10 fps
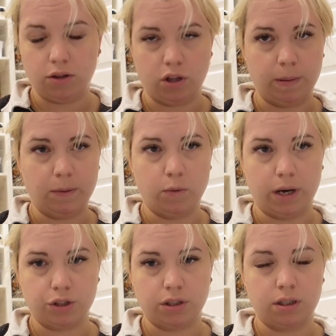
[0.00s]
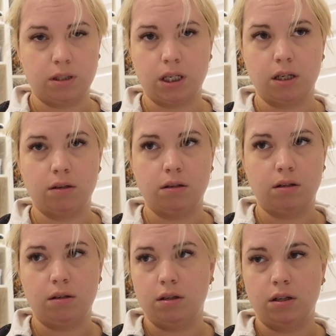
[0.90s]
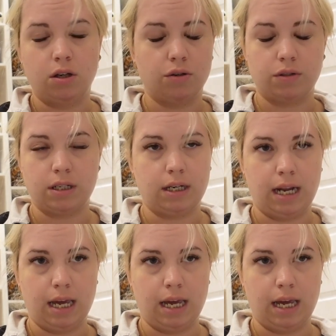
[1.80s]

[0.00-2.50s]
the only people who watch this is like Kirsten and